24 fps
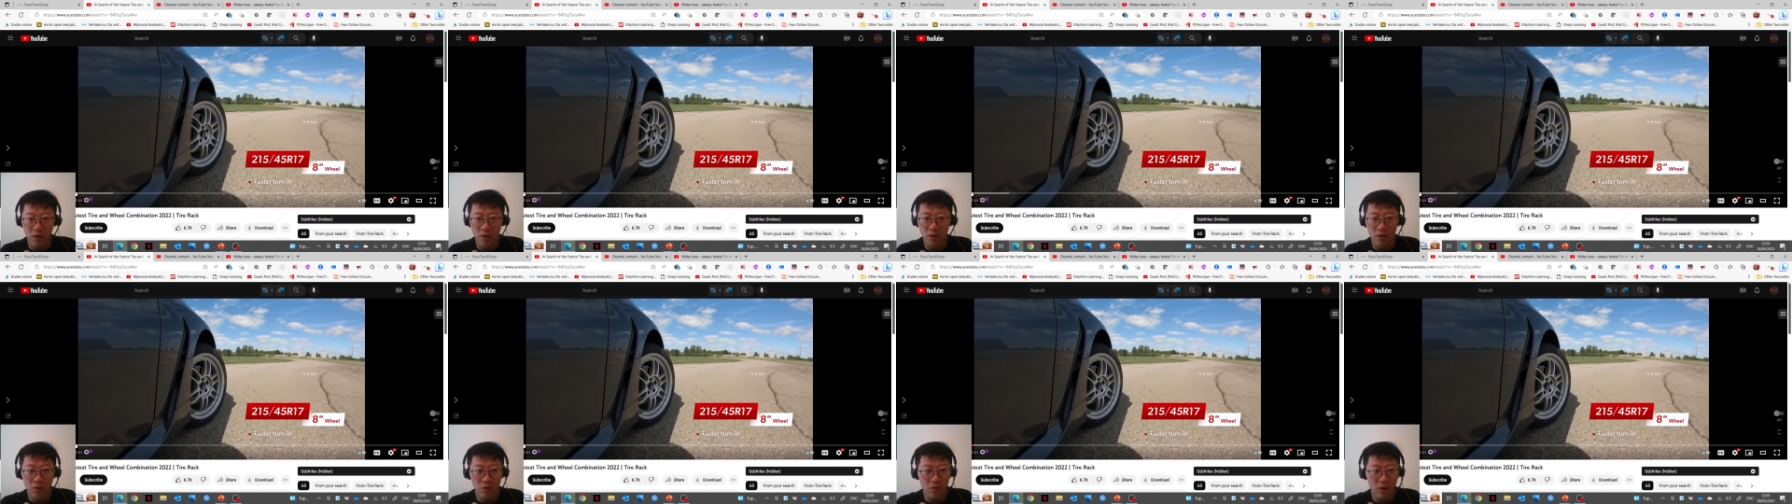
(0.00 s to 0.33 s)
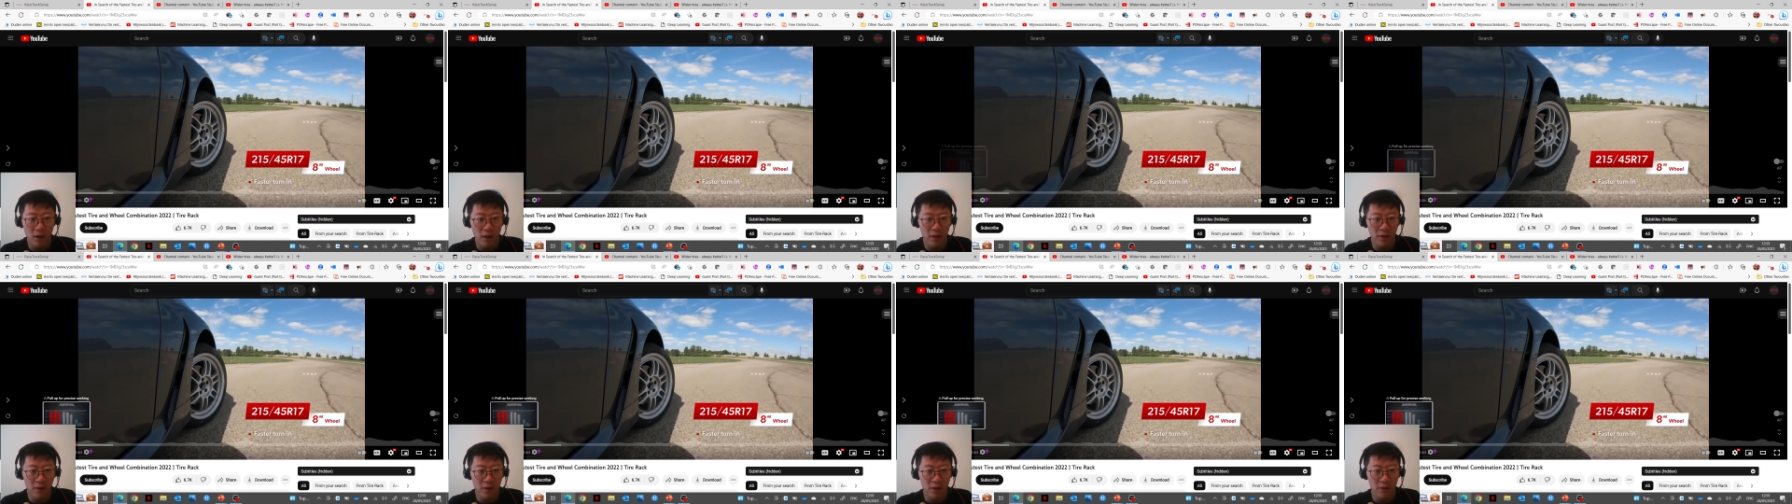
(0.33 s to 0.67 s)

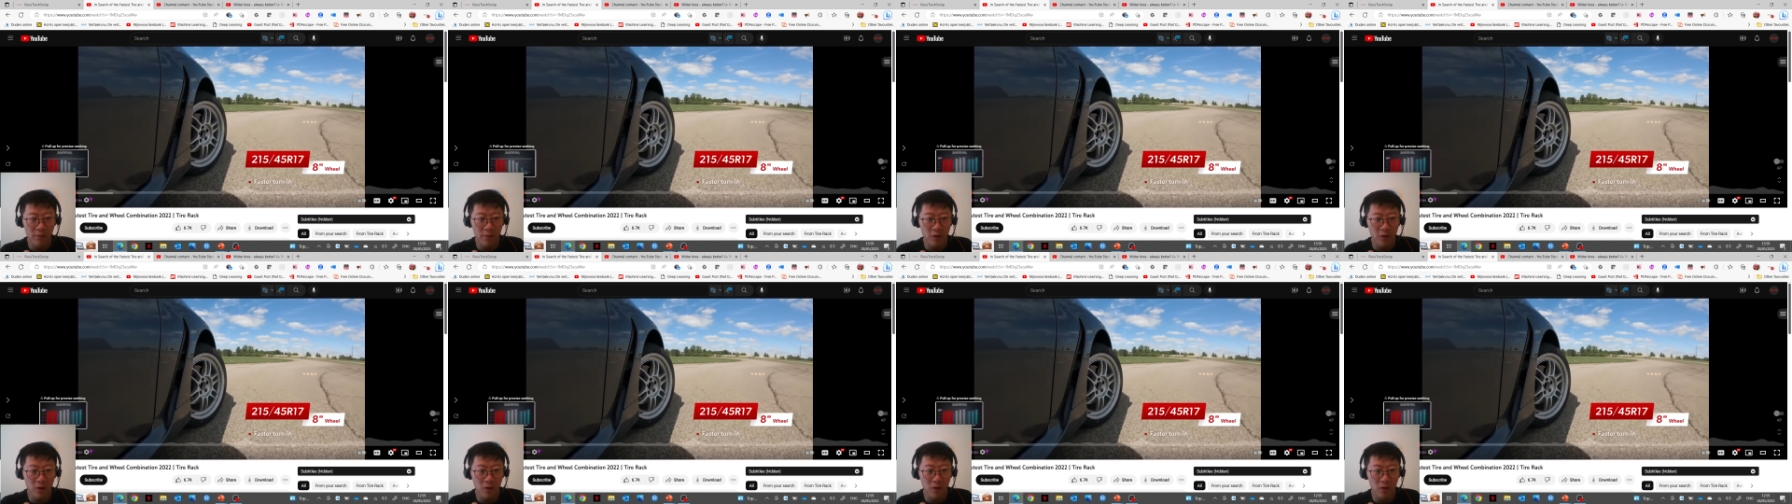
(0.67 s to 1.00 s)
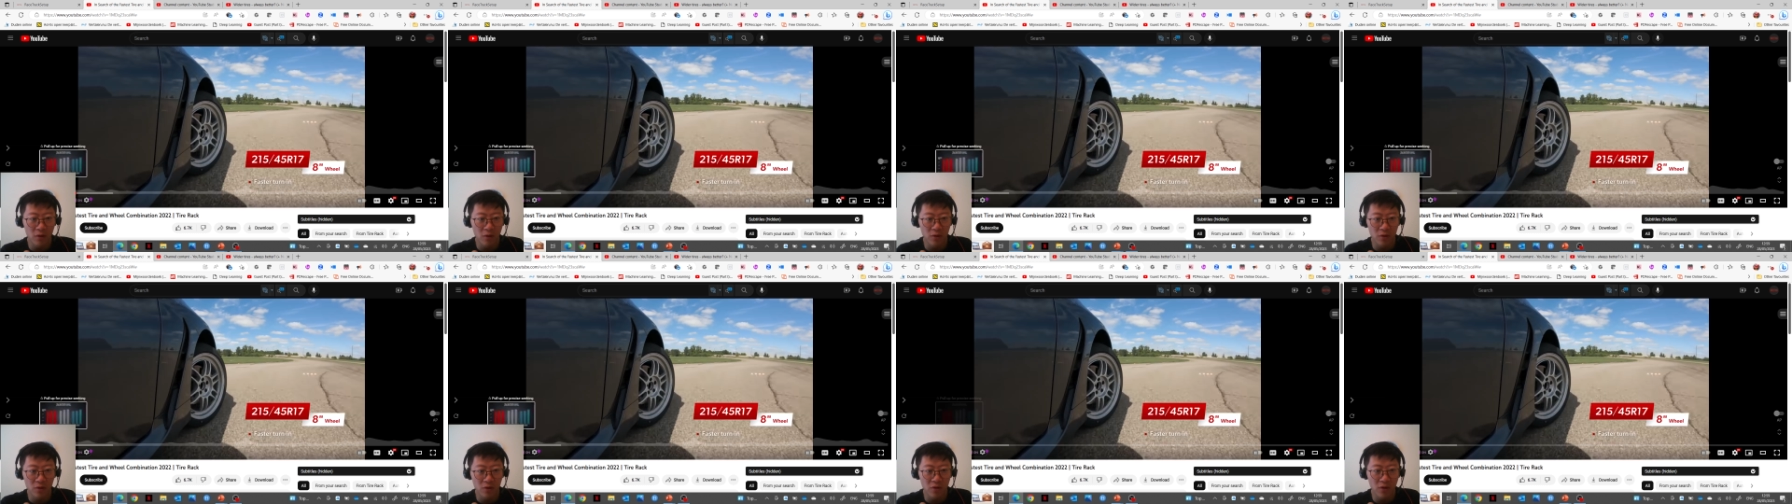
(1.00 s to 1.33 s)
quite a
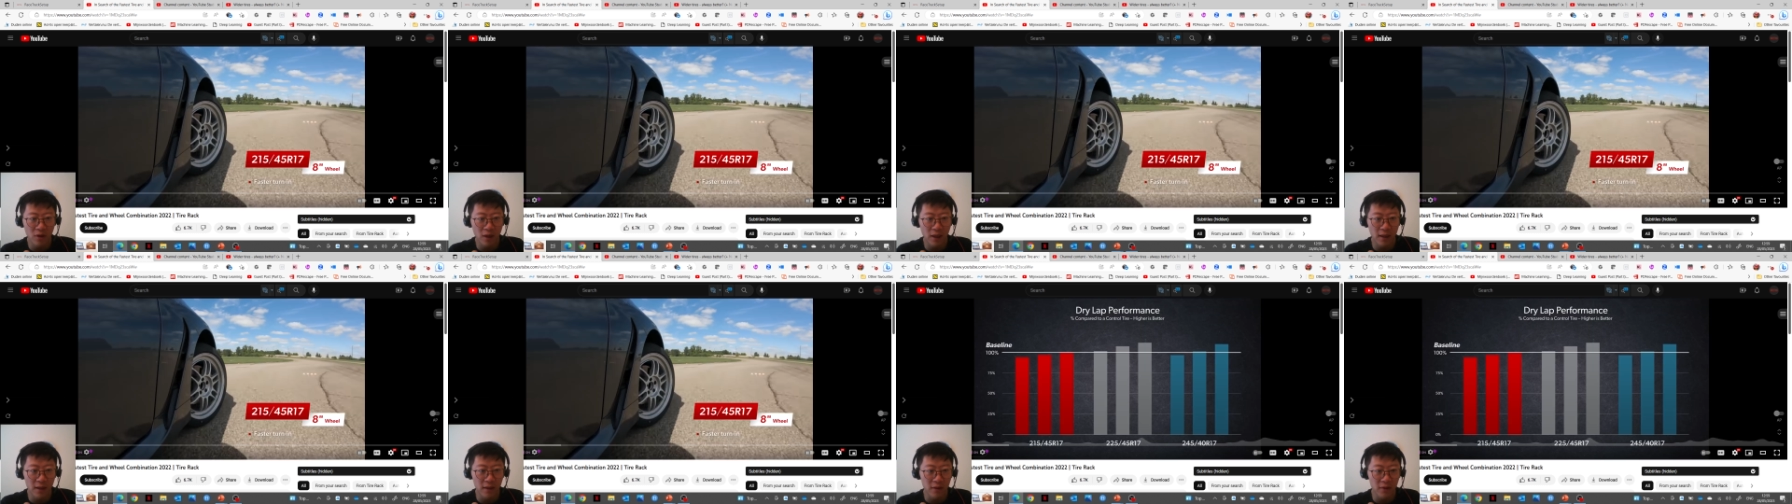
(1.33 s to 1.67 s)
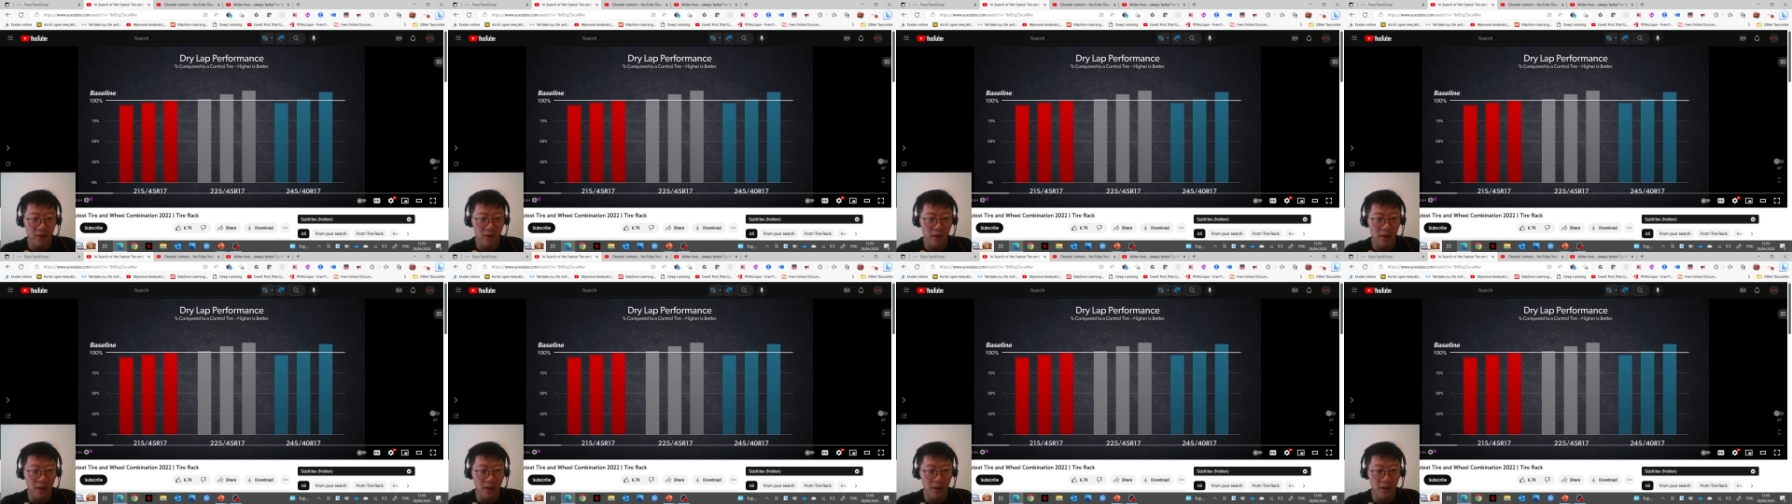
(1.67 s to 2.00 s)
typical track
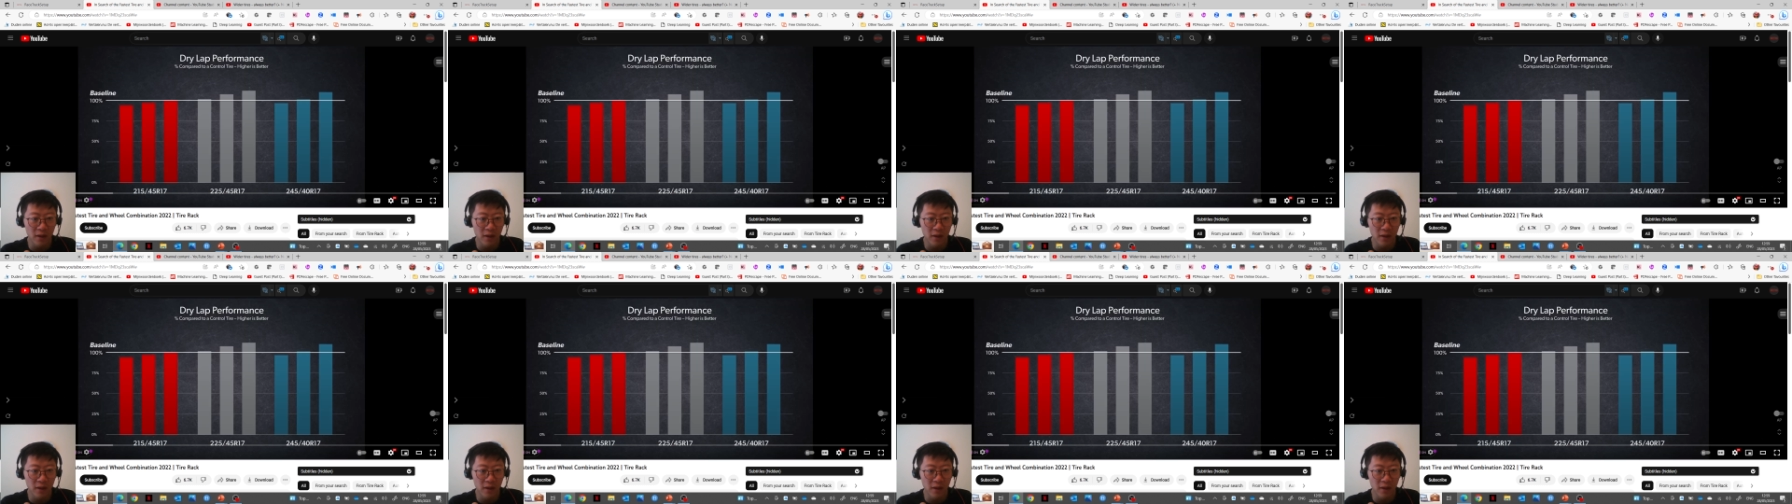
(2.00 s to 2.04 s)
day